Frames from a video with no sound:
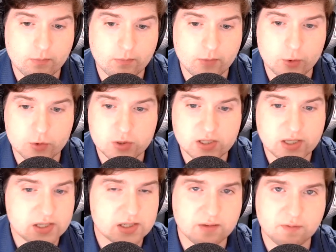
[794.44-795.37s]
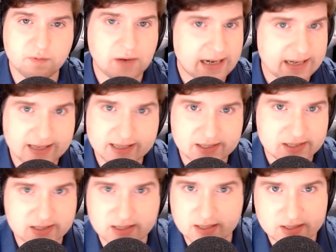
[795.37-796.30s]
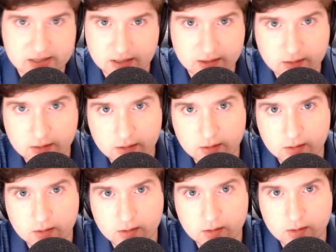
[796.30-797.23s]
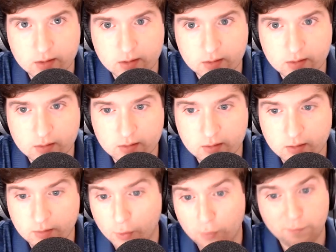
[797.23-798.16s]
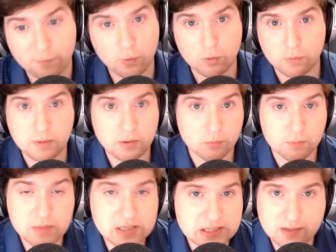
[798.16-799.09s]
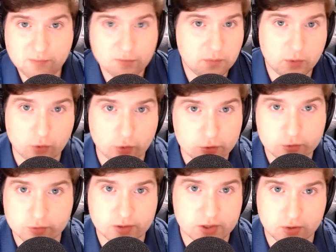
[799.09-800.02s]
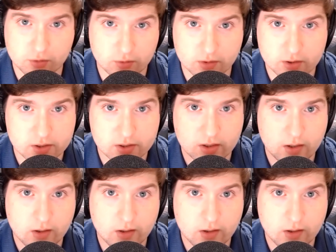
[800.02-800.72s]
though citizen fight against citizen, though food be missing from the grocery stores,